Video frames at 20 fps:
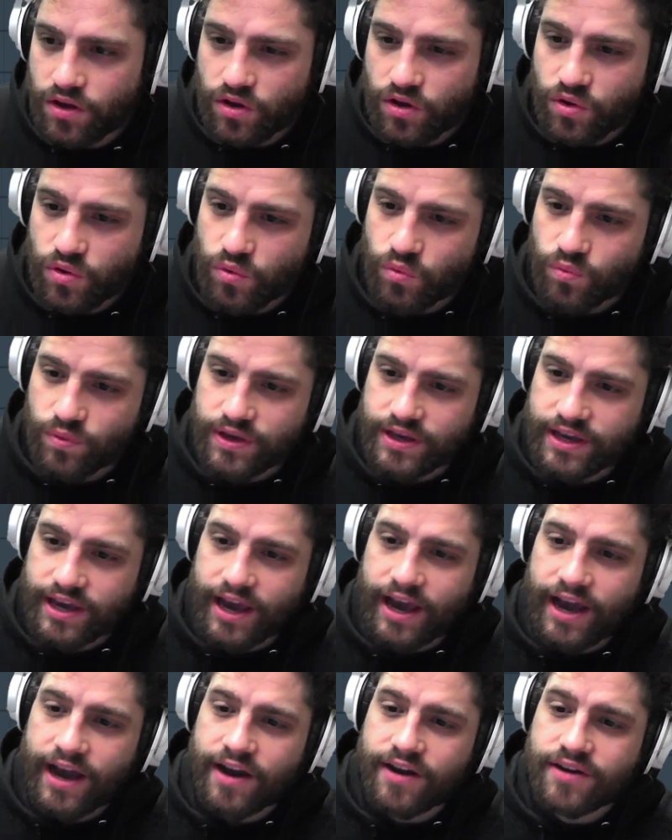we
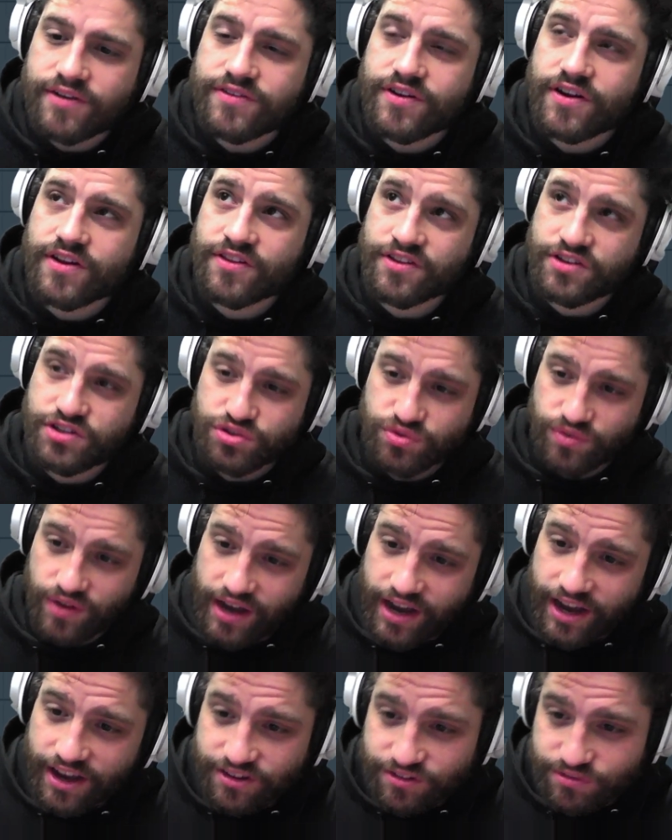have the
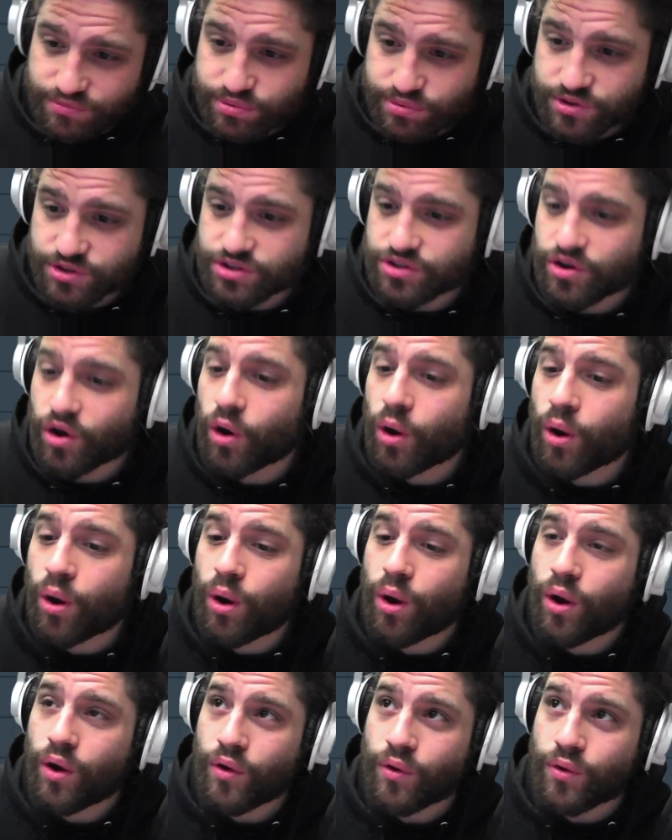drive pushed
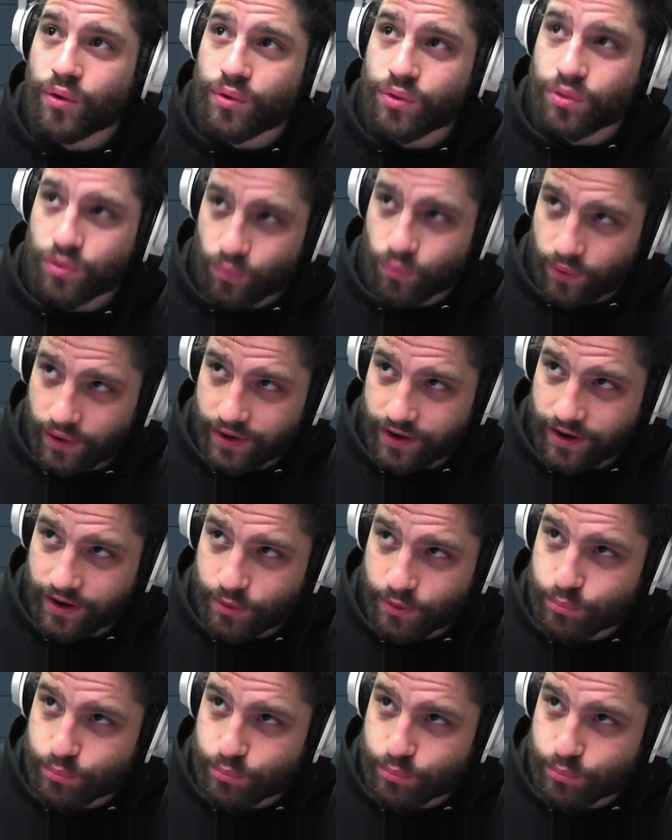all the way up.